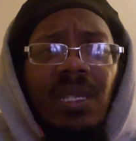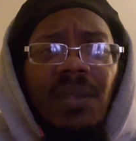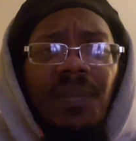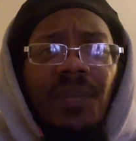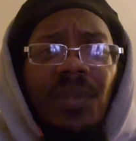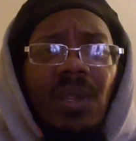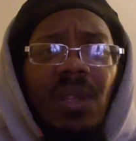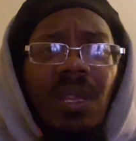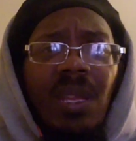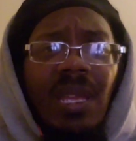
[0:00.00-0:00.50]
If
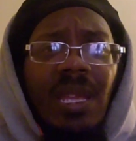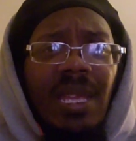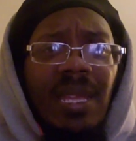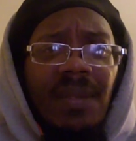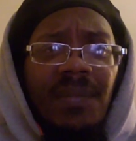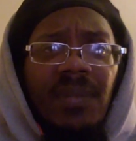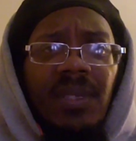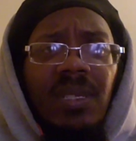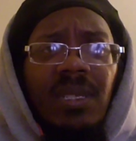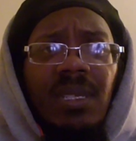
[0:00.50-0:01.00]
y'all
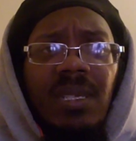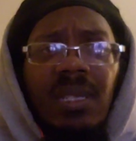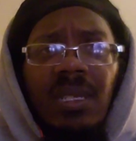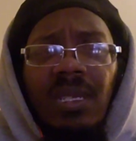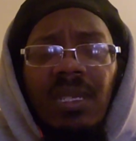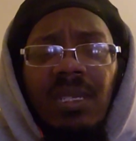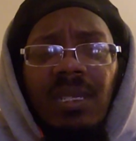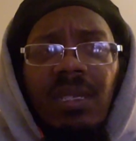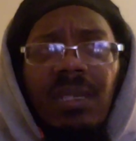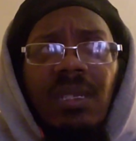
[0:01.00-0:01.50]
haven't
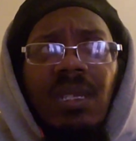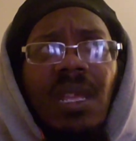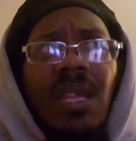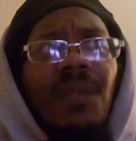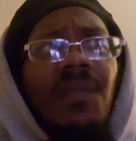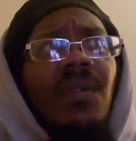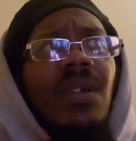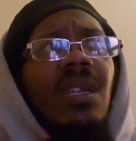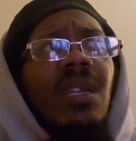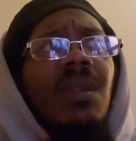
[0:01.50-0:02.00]
seen it, I
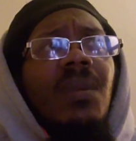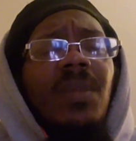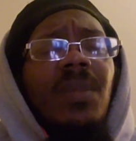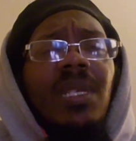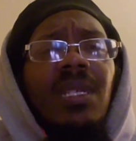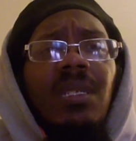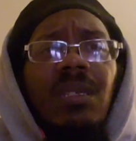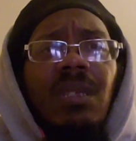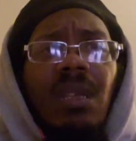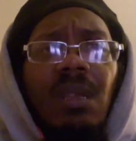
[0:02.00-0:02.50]
recommend